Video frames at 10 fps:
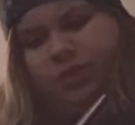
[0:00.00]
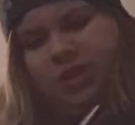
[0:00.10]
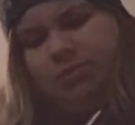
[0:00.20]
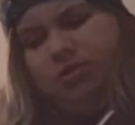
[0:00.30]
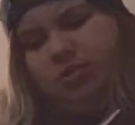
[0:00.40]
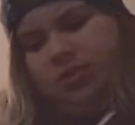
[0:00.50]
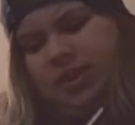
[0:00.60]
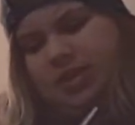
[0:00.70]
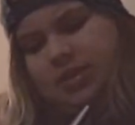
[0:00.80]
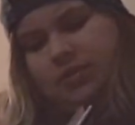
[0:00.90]
Seems a little
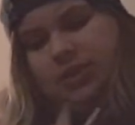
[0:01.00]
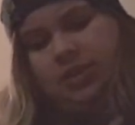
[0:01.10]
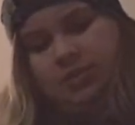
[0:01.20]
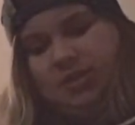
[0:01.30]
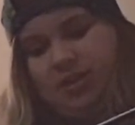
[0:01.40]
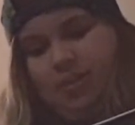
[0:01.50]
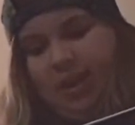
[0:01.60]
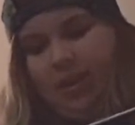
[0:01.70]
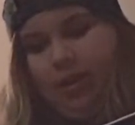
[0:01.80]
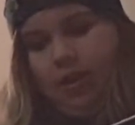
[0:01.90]
dented. Let's see what's in the back.